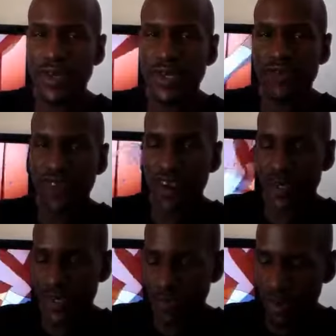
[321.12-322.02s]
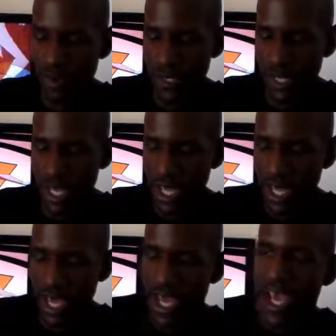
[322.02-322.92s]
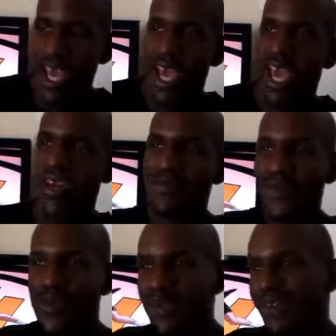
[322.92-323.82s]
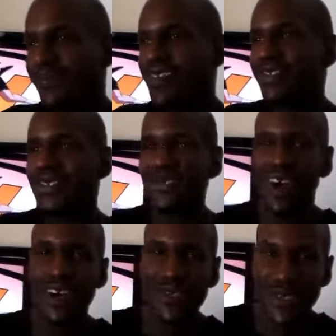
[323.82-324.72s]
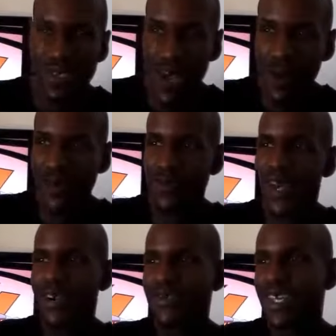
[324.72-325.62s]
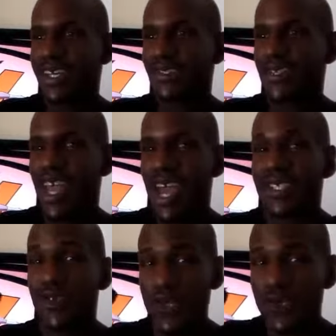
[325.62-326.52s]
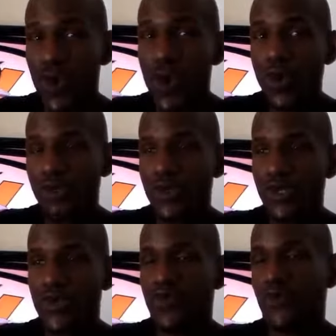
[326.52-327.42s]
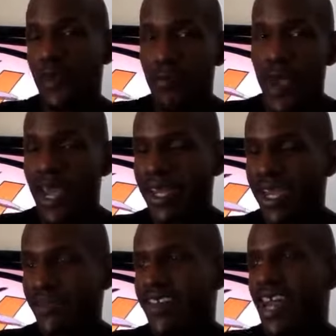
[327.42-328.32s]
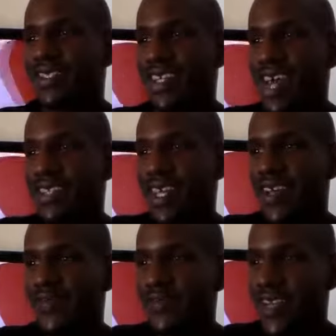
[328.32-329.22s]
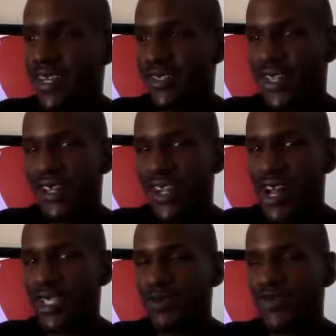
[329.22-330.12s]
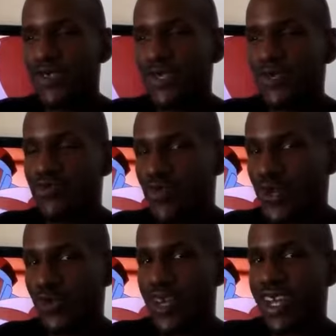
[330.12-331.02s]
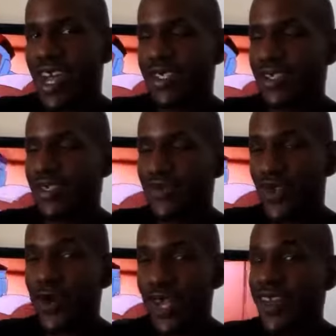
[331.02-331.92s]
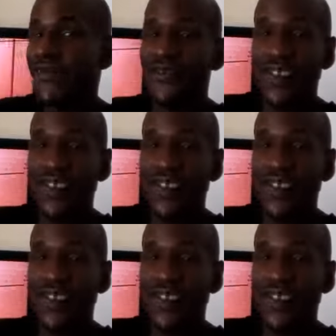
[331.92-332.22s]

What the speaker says: murdered his father supposedly. And Bruce eventually tries to stop him, like I'm saying, because he has control of the suit from the Batcave. He actually has like the technology within the suit. Bruce Wayne can actually control and